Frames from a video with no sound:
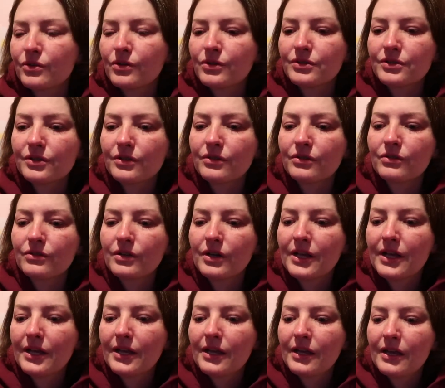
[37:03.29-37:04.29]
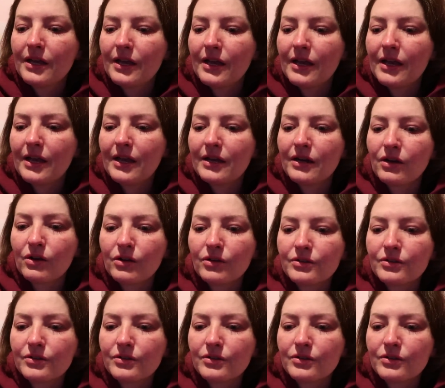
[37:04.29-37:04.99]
torso and it